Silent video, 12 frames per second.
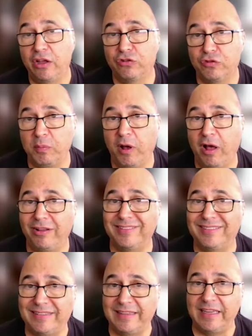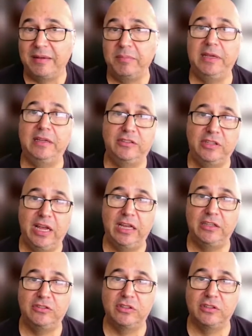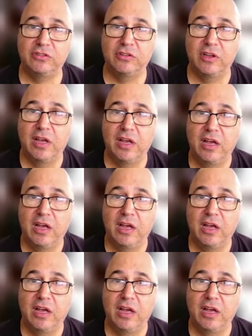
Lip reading: small seeming changes